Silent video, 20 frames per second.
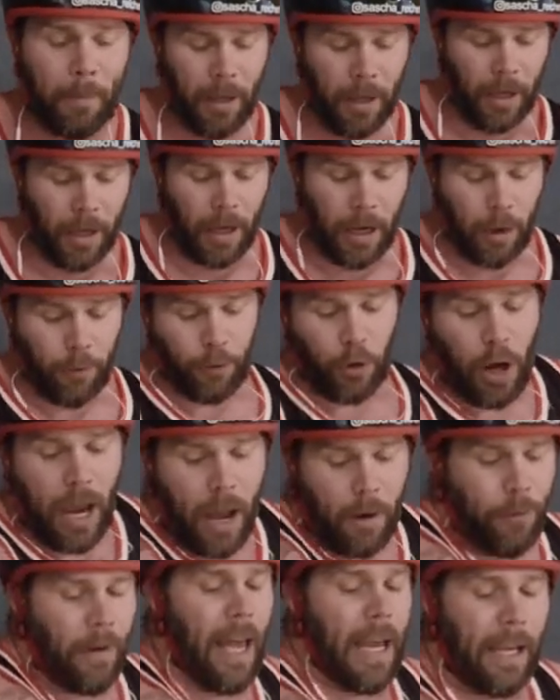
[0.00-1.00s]
If you
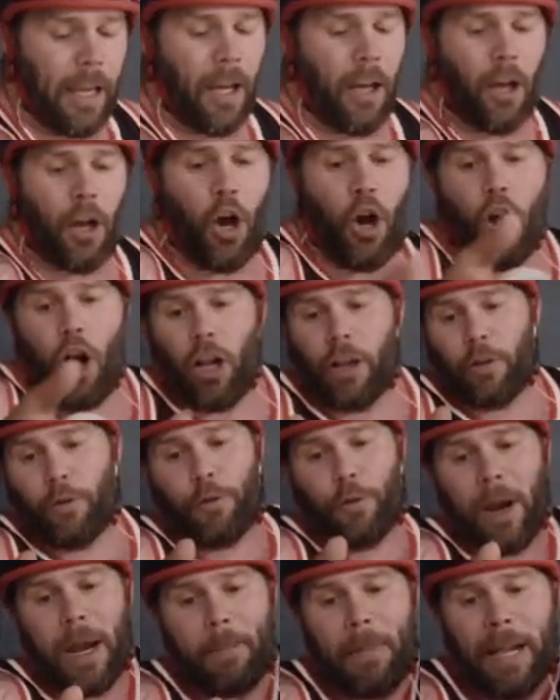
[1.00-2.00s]
have like all the
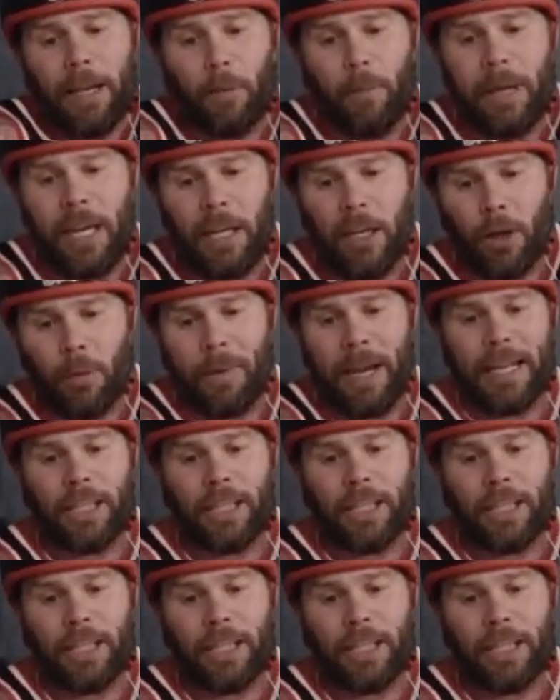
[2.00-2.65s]
frame aluminium